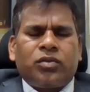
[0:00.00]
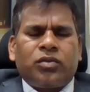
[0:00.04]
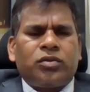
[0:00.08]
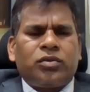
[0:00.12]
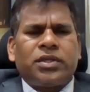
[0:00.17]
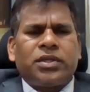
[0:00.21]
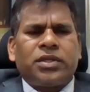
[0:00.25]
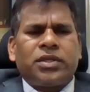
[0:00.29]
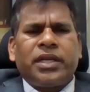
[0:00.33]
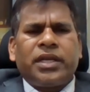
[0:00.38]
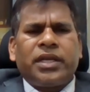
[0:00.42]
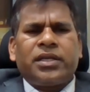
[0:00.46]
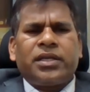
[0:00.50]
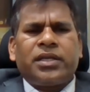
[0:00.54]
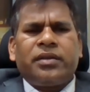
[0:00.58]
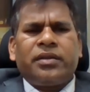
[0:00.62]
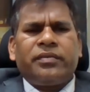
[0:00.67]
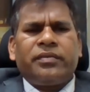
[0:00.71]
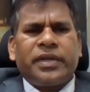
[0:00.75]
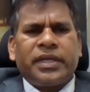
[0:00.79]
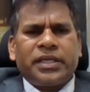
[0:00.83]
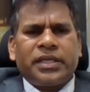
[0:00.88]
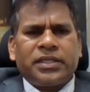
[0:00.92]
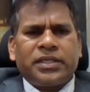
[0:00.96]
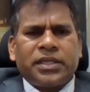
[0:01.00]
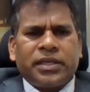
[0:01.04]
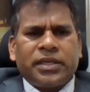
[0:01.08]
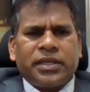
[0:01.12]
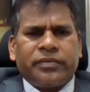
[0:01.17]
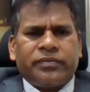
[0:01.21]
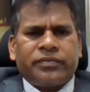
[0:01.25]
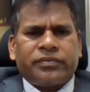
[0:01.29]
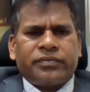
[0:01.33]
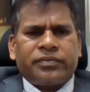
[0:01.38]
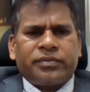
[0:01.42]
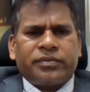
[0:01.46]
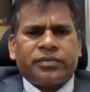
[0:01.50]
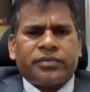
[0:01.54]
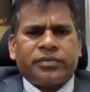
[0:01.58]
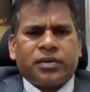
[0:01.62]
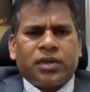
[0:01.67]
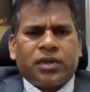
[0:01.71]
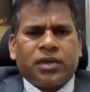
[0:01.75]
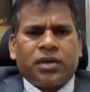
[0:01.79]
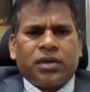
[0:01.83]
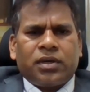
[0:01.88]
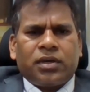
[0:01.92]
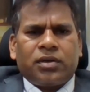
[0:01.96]
Those reactive days
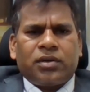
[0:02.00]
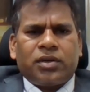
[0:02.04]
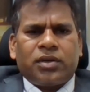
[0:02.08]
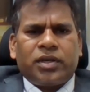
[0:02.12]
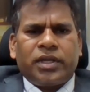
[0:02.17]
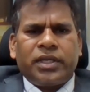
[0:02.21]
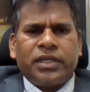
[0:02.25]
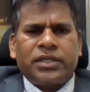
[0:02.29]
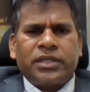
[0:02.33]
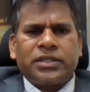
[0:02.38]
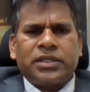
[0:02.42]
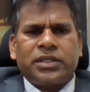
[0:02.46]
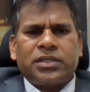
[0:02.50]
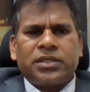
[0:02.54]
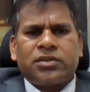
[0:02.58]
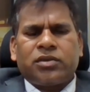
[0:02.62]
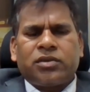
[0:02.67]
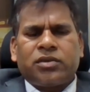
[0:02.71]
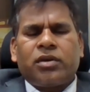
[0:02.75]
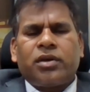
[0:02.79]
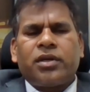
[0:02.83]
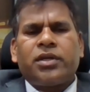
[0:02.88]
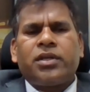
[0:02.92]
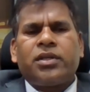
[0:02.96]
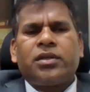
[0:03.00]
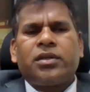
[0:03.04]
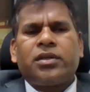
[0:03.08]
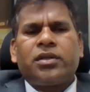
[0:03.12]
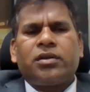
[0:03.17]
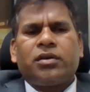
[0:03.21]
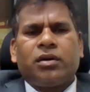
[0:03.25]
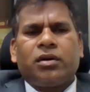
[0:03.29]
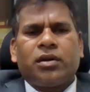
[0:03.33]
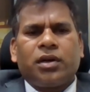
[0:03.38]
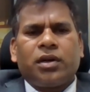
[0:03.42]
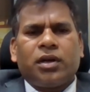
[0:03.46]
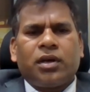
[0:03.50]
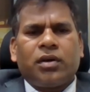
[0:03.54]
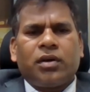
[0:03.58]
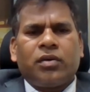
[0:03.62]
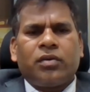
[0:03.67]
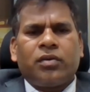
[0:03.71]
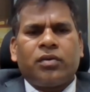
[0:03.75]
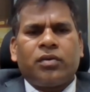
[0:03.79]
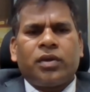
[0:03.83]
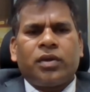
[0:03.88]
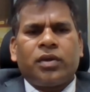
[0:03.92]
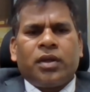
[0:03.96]
has already gone
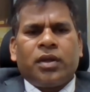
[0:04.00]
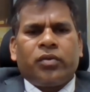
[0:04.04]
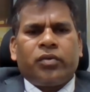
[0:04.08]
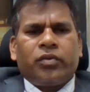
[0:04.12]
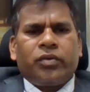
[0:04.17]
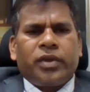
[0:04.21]
now.